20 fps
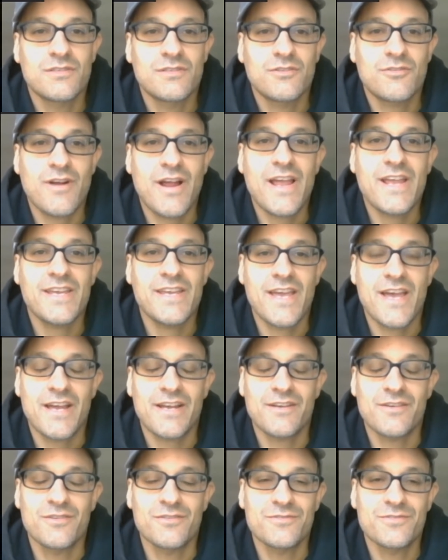Crank
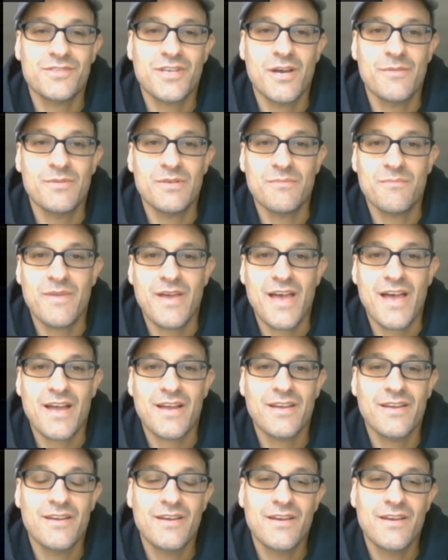Yankers coming back.